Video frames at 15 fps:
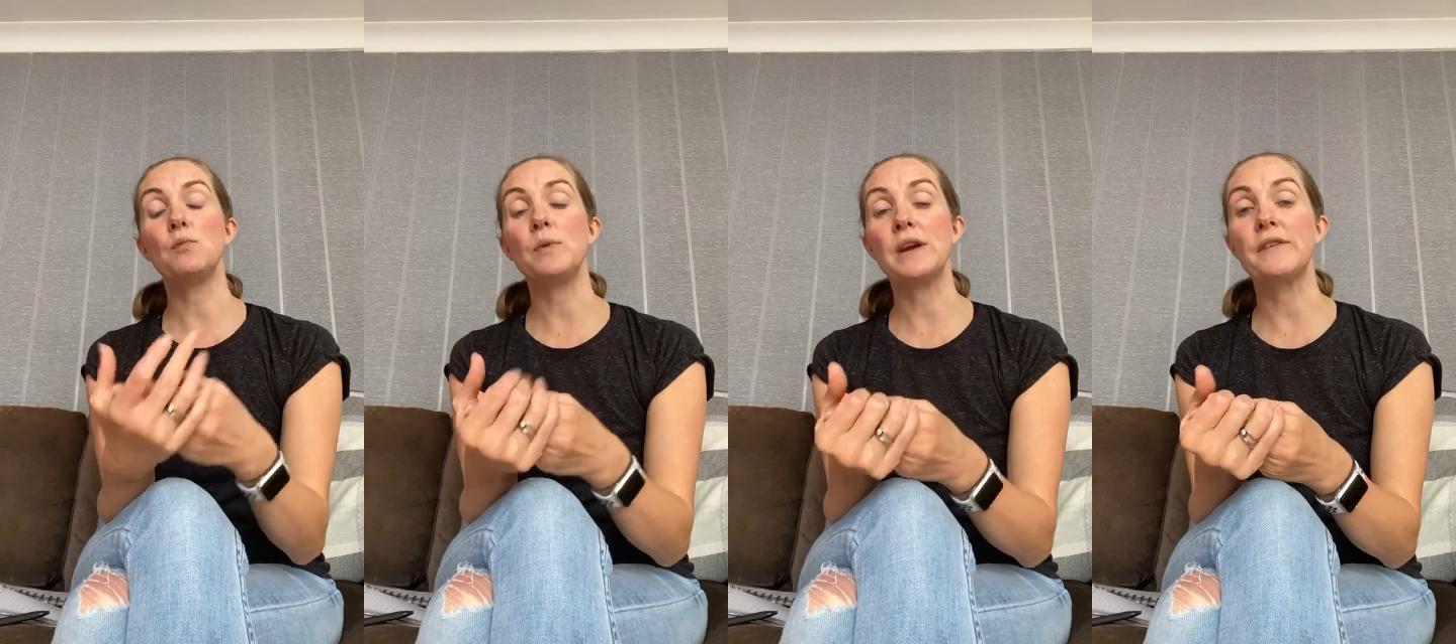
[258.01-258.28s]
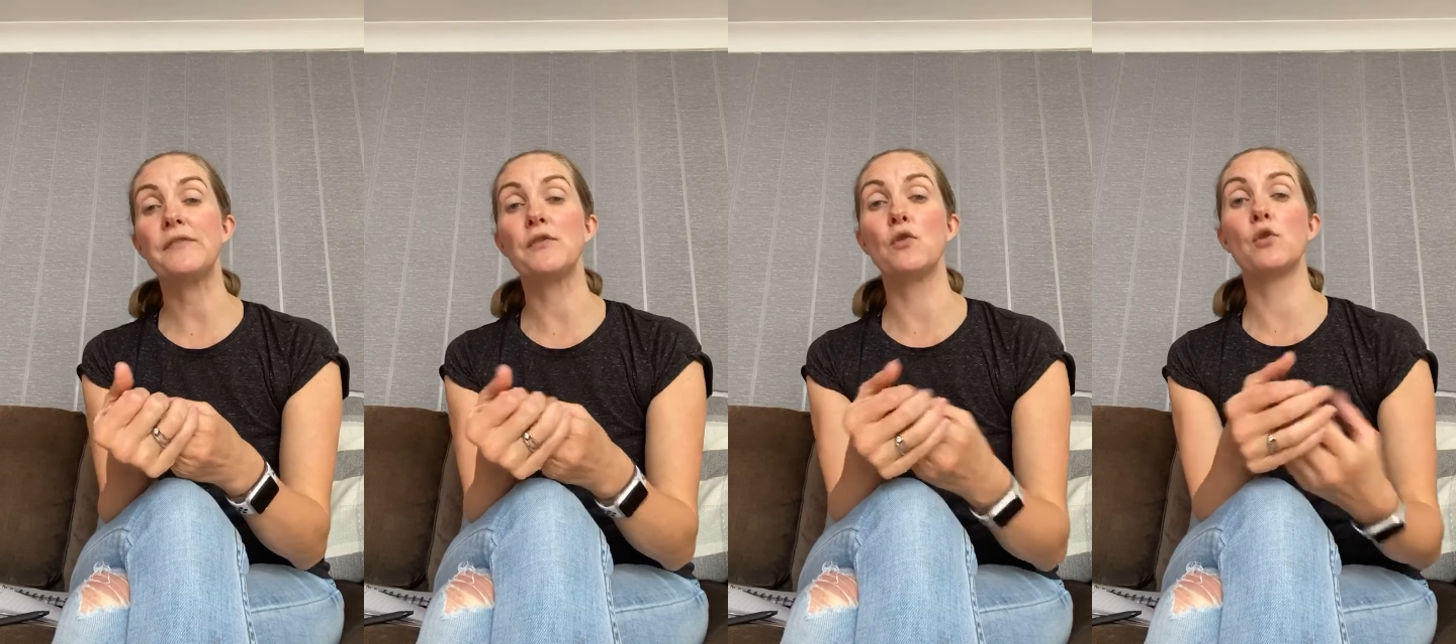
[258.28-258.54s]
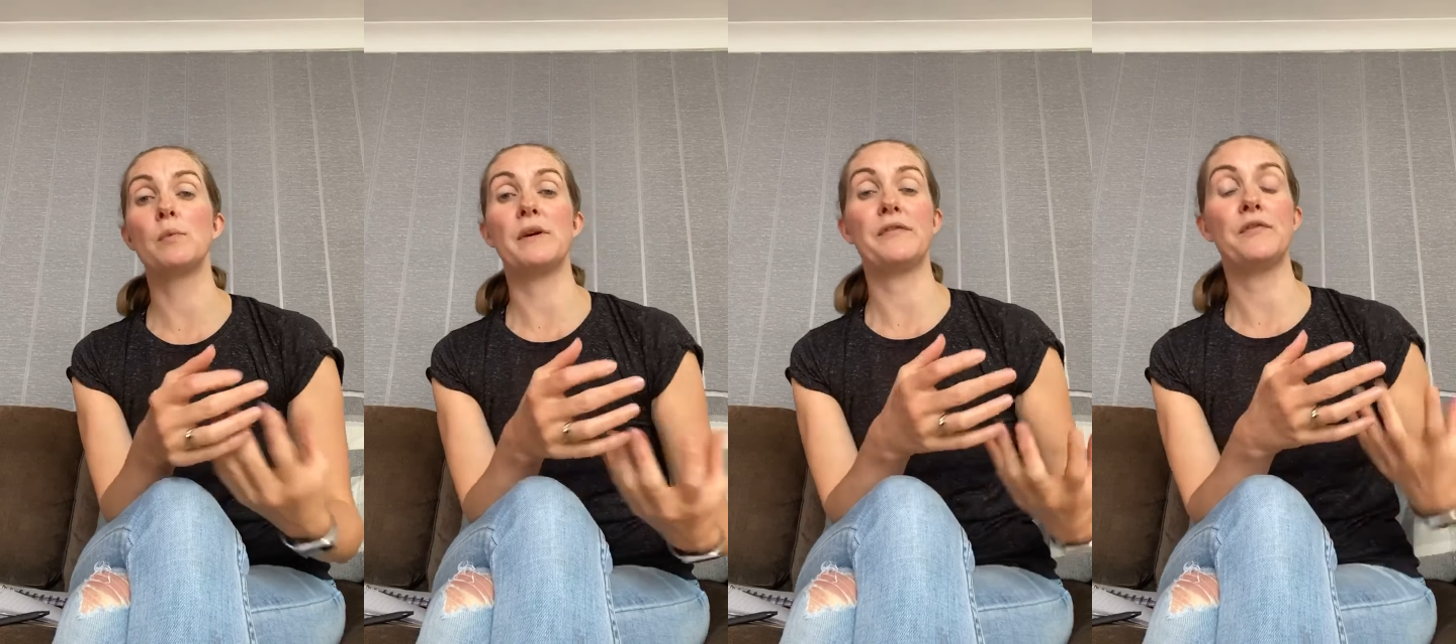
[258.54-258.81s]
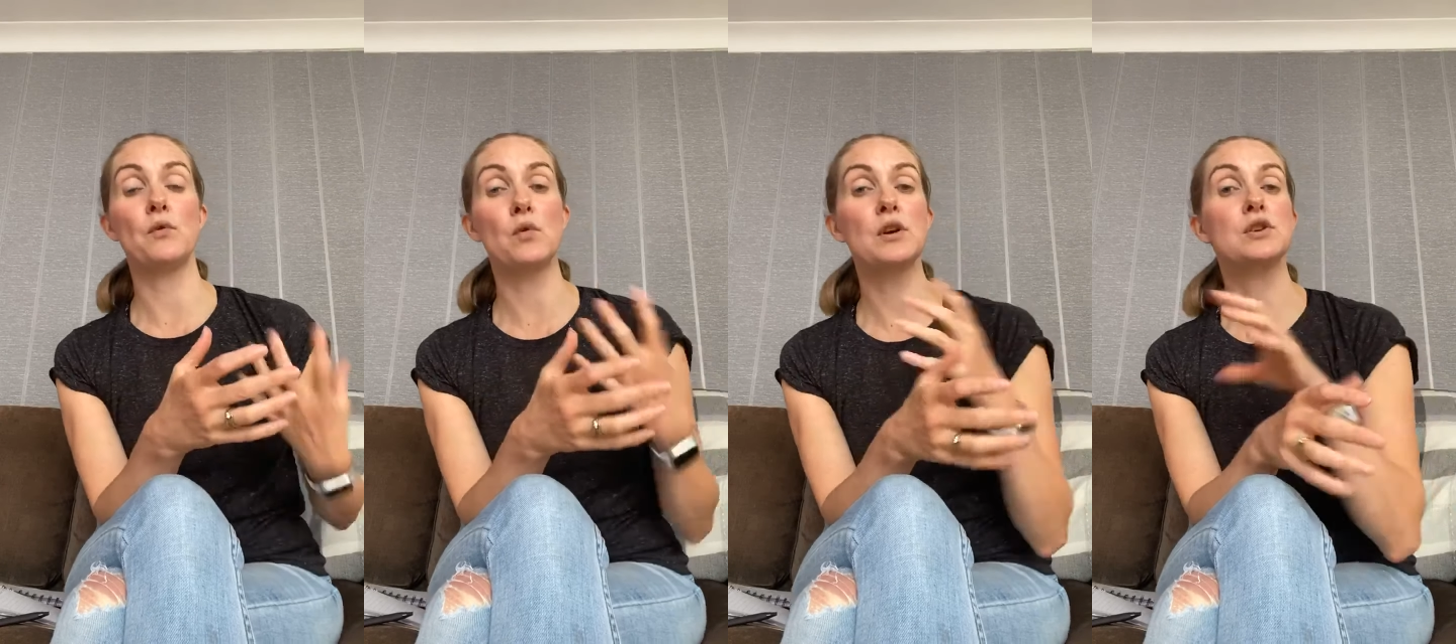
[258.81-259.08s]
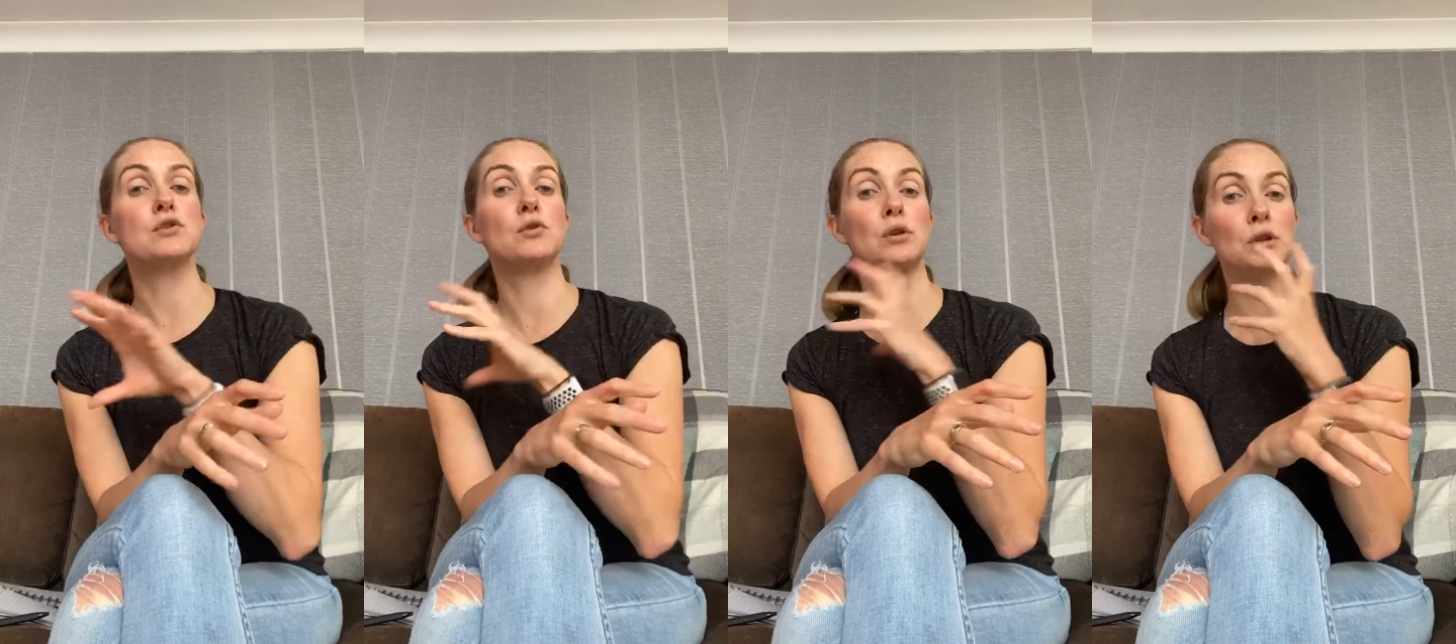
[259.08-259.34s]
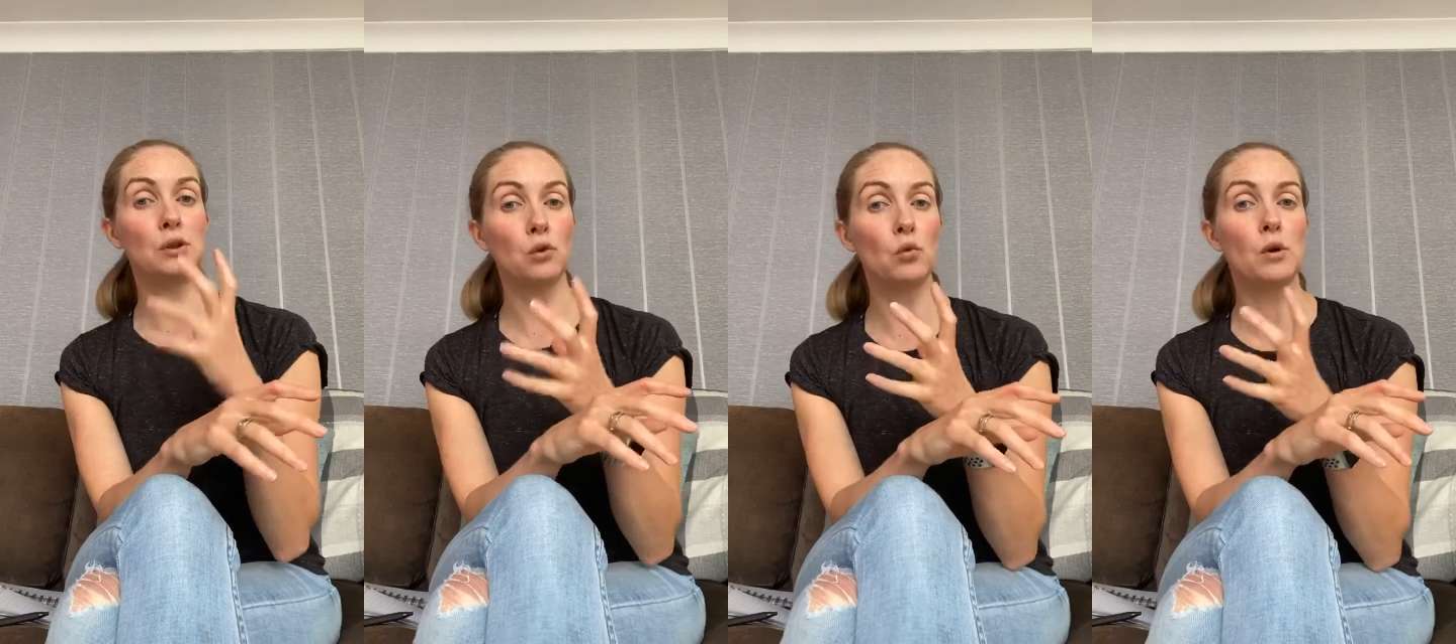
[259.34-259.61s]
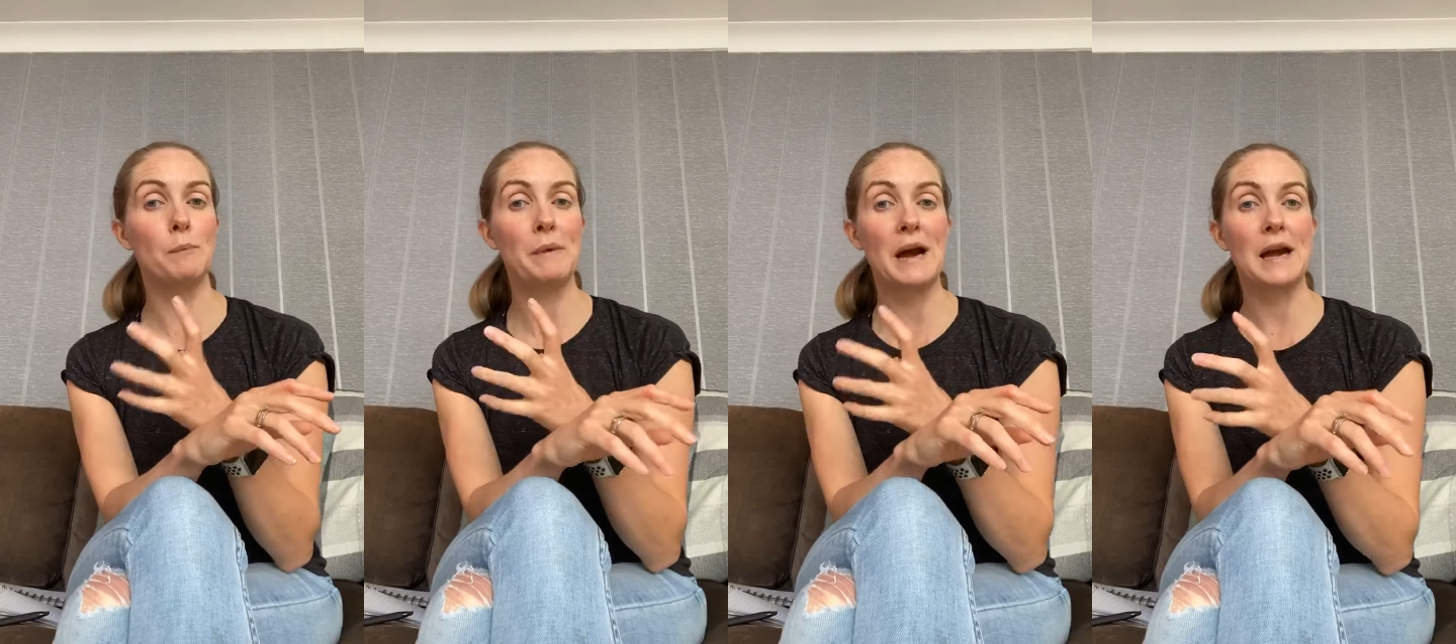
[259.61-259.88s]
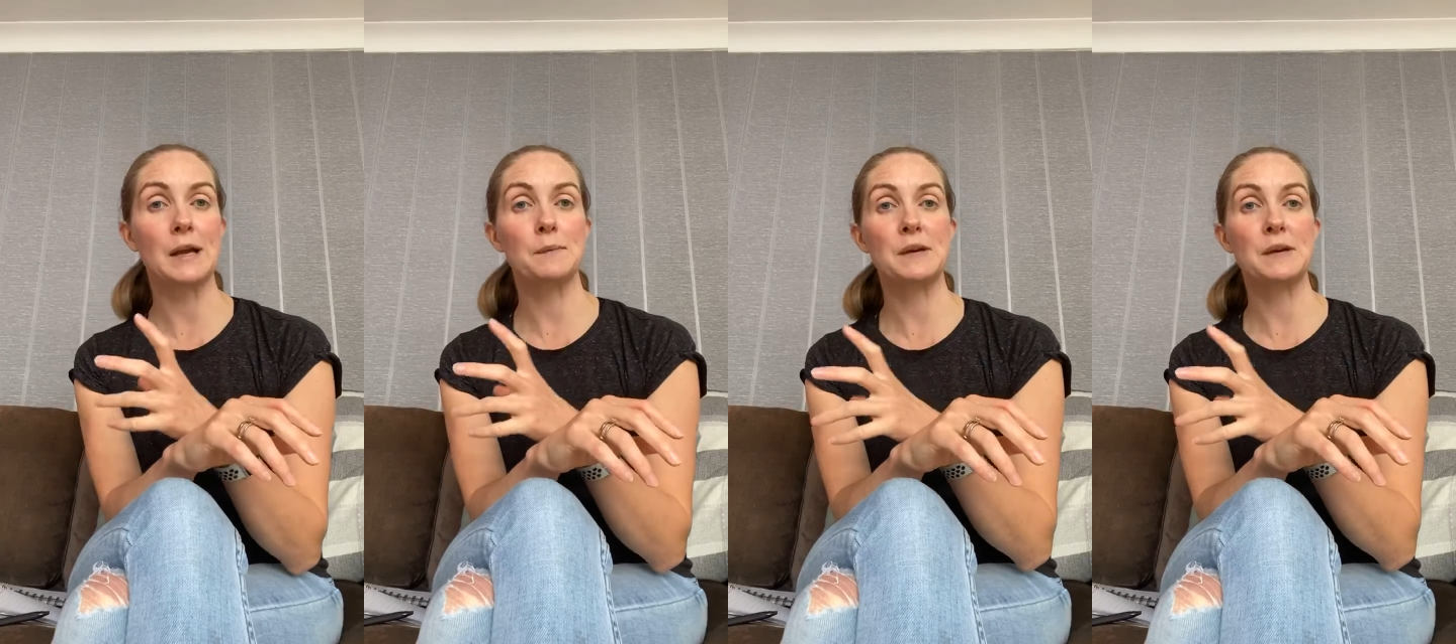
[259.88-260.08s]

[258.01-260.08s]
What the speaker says: week 4 we're focusing on lower back,